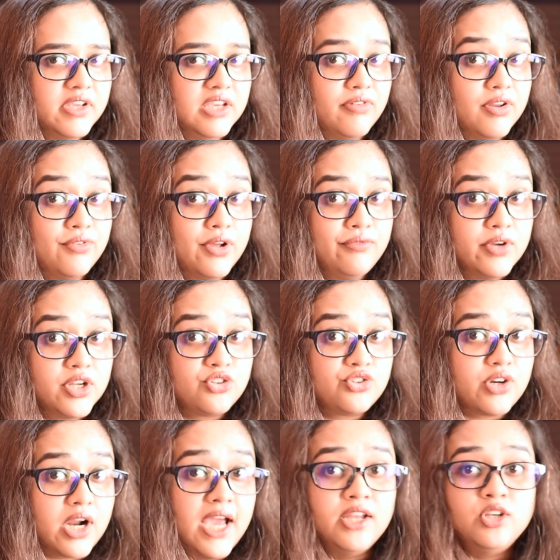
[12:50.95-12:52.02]
Even when we are
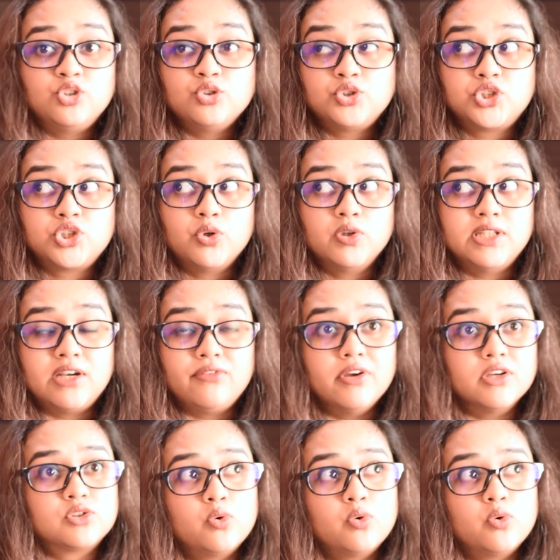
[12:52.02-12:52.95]
trying to show that we are